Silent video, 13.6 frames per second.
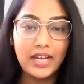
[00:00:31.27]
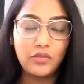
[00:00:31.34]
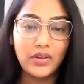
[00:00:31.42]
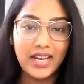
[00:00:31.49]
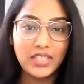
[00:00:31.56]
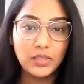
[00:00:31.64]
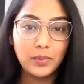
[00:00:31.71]

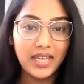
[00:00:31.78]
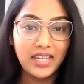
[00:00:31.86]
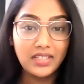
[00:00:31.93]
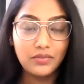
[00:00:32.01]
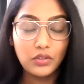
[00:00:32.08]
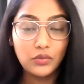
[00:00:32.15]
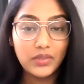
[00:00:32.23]
whereas my
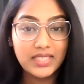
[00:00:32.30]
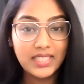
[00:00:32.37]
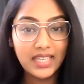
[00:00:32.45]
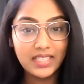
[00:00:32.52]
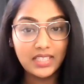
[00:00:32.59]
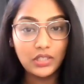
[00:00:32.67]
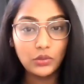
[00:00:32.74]
interview was
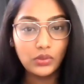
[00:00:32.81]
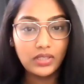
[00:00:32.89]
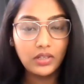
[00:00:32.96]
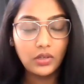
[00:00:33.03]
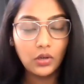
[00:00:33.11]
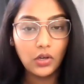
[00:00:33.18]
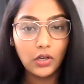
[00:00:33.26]

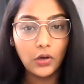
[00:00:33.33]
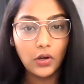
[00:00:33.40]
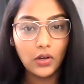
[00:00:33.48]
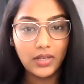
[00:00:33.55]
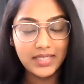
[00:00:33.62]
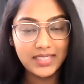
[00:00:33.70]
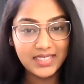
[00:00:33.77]
scheduled on
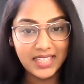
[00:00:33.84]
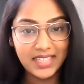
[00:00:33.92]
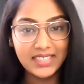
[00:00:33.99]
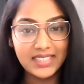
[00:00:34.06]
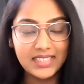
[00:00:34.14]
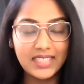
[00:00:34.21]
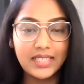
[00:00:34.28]
August
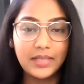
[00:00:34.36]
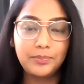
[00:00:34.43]
6th.